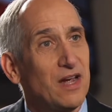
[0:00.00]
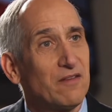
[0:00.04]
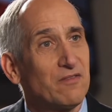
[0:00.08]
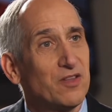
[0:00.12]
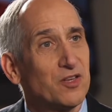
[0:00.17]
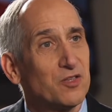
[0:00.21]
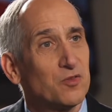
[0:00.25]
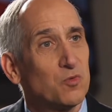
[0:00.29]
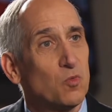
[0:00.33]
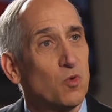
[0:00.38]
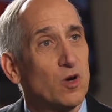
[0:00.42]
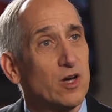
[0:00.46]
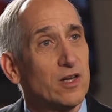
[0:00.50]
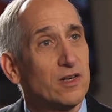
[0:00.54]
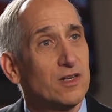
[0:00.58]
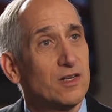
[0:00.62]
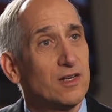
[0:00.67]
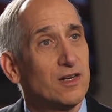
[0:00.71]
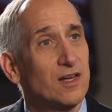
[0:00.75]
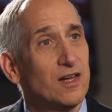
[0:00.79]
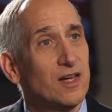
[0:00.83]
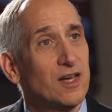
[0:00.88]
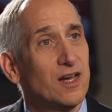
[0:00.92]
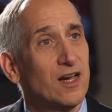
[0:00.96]
have this
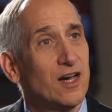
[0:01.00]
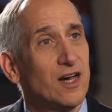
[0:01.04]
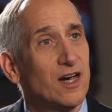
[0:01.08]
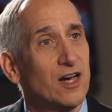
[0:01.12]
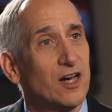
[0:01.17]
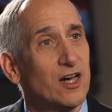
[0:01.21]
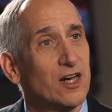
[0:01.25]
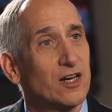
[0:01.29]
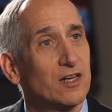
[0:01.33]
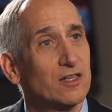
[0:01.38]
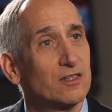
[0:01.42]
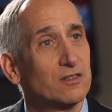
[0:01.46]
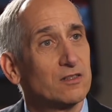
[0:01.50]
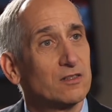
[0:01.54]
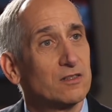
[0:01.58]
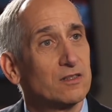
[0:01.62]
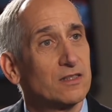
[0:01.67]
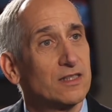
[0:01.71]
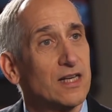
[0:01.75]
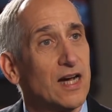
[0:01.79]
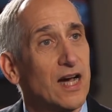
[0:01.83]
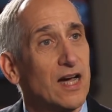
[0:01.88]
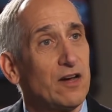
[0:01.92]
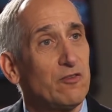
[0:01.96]
one
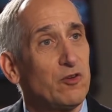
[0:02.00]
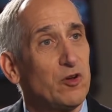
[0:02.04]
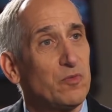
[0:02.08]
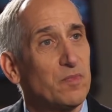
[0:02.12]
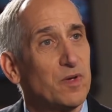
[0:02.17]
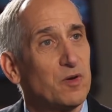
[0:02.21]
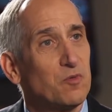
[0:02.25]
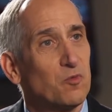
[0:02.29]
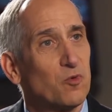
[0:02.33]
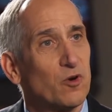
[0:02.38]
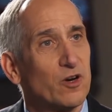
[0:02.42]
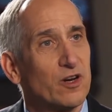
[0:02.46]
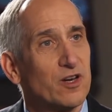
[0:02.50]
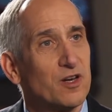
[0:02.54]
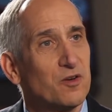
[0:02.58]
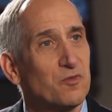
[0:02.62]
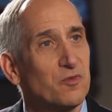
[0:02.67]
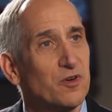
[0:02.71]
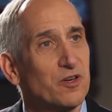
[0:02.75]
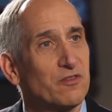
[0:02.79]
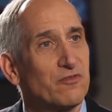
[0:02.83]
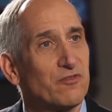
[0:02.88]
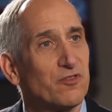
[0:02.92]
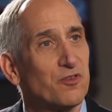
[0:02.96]
guy we've been working
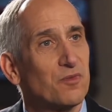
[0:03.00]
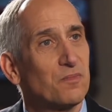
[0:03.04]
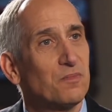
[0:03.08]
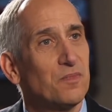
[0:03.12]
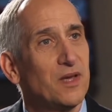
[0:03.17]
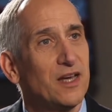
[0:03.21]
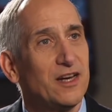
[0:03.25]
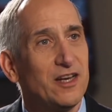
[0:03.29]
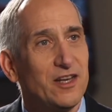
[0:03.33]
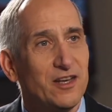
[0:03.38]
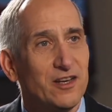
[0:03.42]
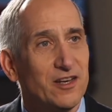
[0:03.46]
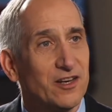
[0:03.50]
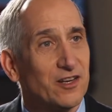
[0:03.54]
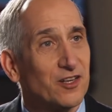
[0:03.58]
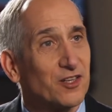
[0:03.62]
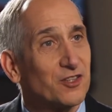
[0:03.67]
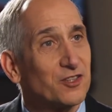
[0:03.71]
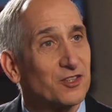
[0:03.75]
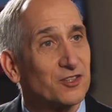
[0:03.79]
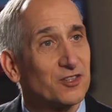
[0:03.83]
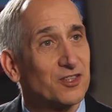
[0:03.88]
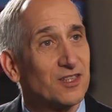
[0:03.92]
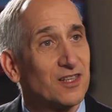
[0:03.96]
with for many
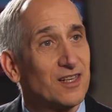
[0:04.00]
years.